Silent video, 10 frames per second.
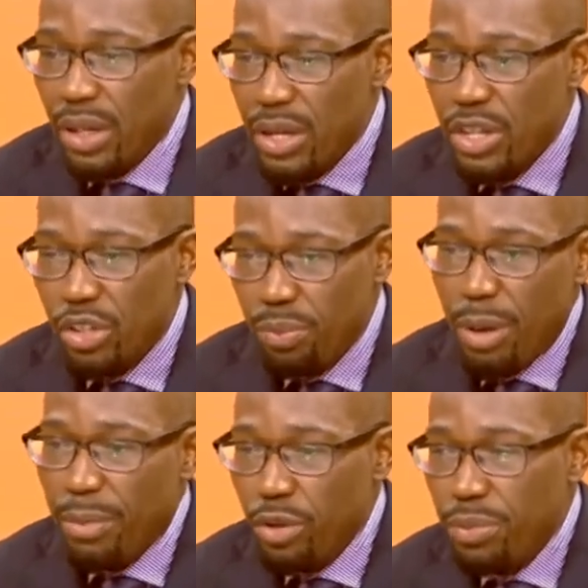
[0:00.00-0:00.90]
each
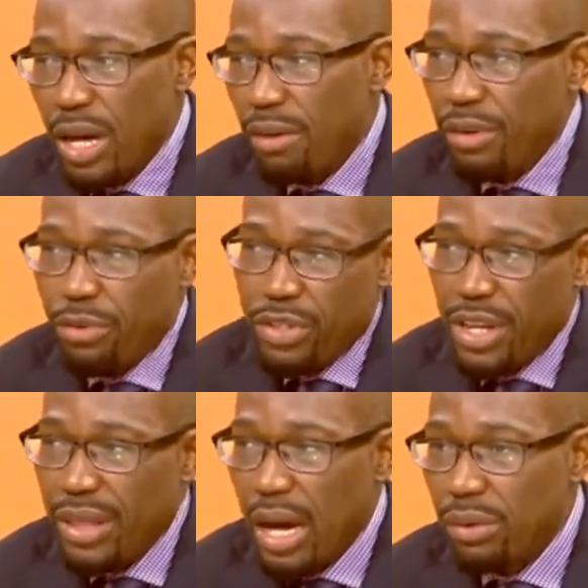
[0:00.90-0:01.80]
member to be covered for
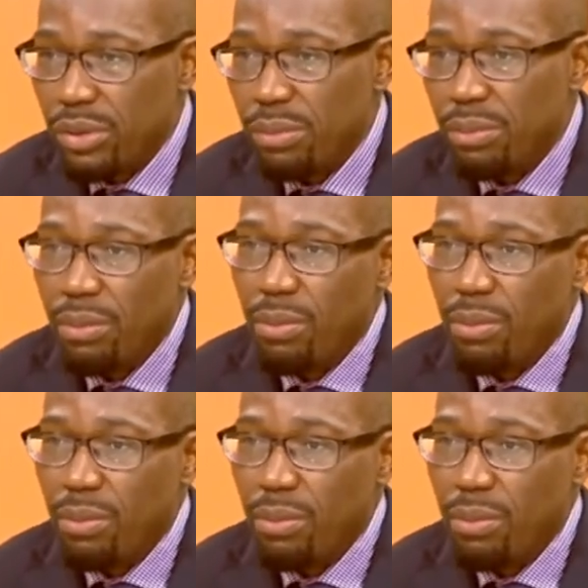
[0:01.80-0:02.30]
10,000